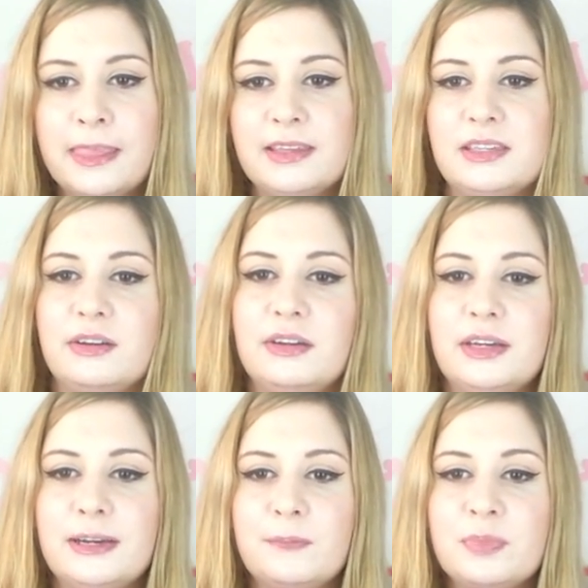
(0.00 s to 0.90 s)
So,
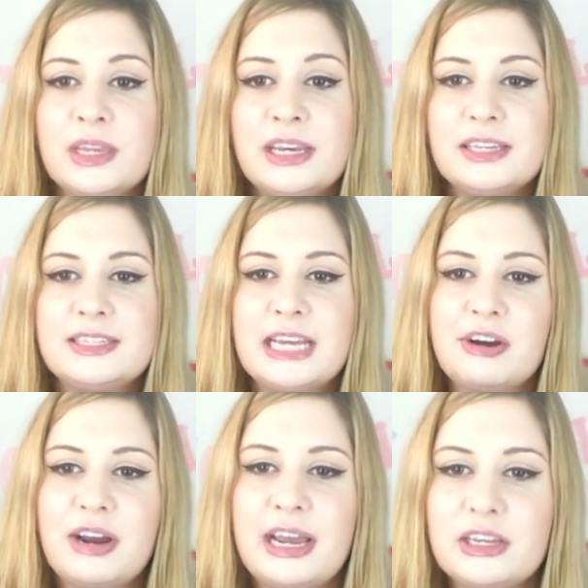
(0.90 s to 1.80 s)
yeah. Is
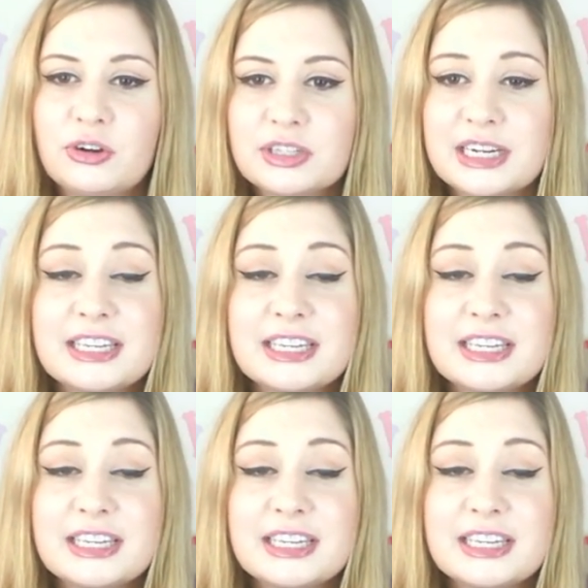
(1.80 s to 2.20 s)
Sarah at yours today?